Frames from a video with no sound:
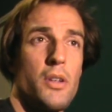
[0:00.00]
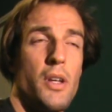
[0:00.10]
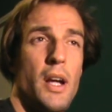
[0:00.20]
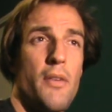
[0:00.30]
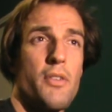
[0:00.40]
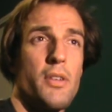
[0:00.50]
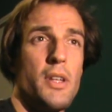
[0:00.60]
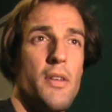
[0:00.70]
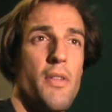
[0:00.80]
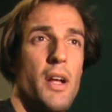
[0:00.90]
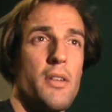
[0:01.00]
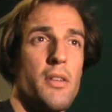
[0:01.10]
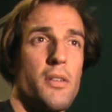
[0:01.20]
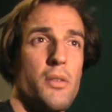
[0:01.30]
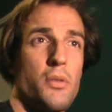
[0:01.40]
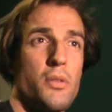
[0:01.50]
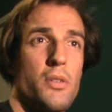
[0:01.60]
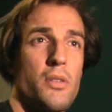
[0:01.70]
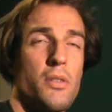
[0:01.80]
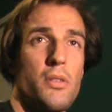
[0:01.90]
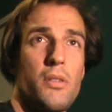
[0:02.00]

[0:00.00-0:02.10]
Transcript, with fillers: You have to leave that to the Lord.